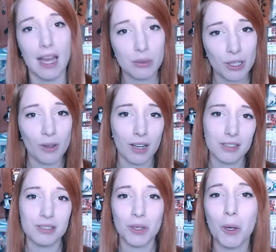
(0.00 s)
And we all
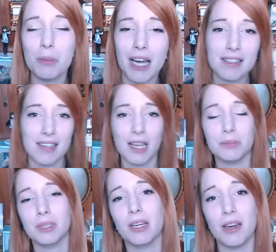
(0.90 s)
got to know about
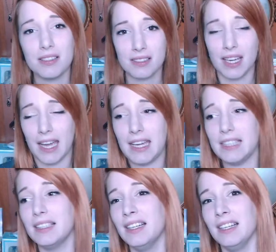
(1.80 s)
that because
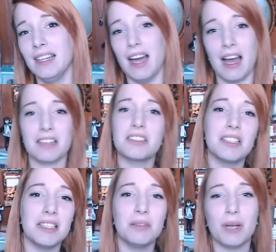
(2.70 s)
Cain
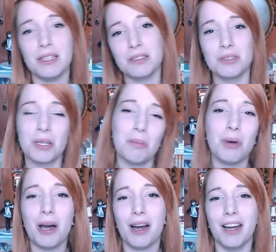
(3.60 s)
actually went to the
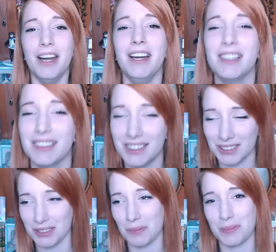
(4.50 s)
bar
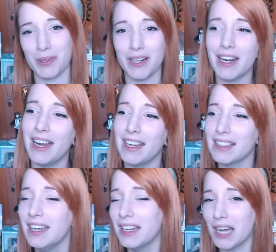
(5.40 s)
to the barhead.